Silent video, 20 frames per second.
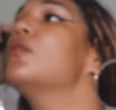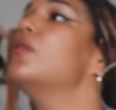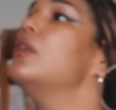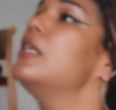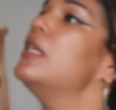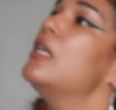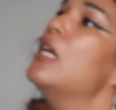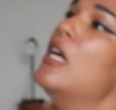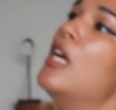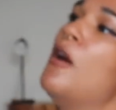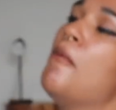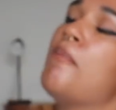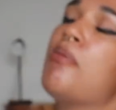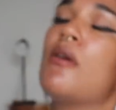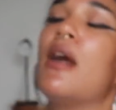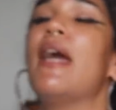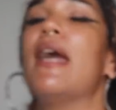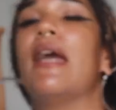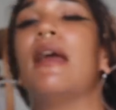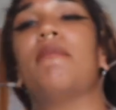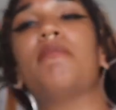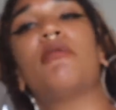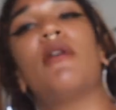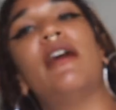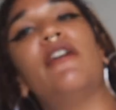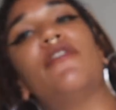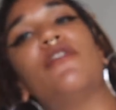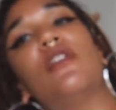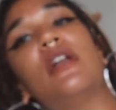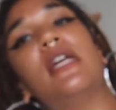No need. Pray.
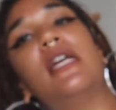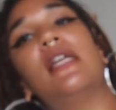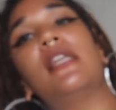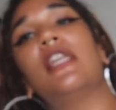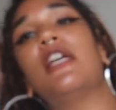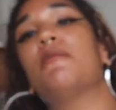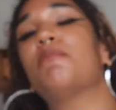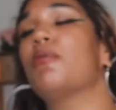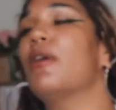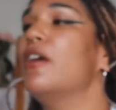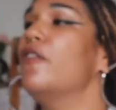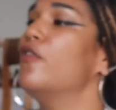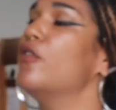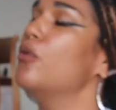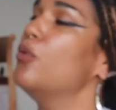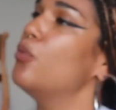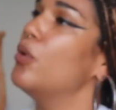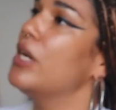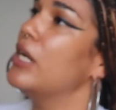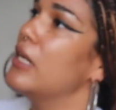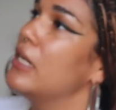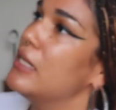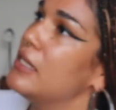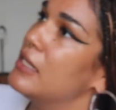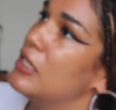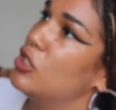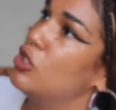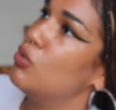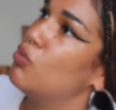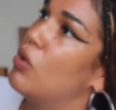Pray for healing. Pray for what it is
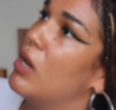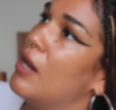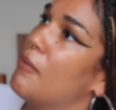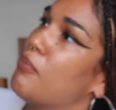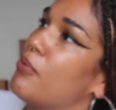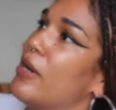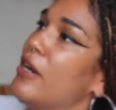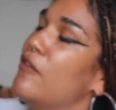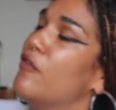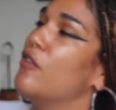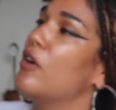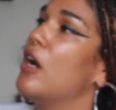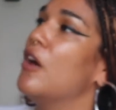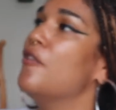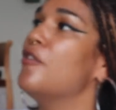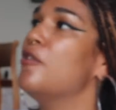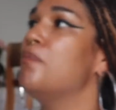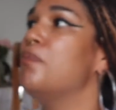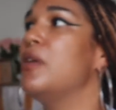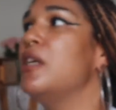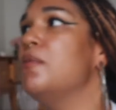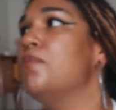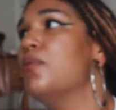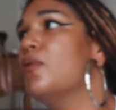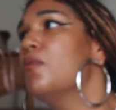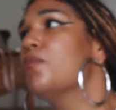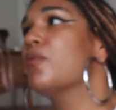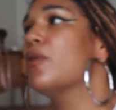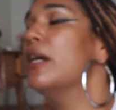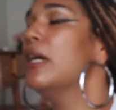that you want. Pray for other
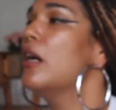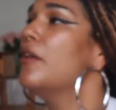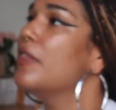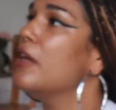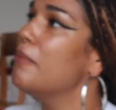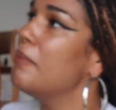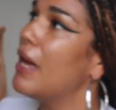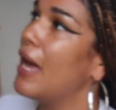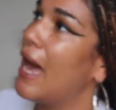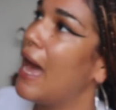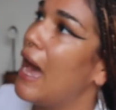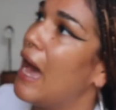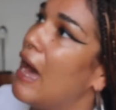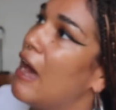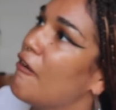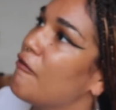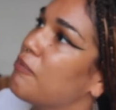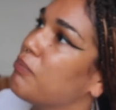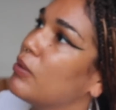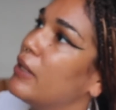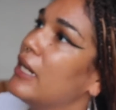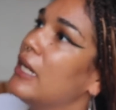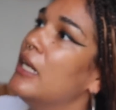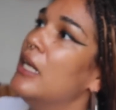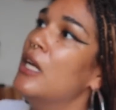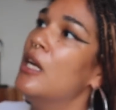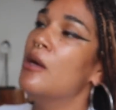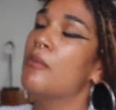people. Pray on their behalf. Pray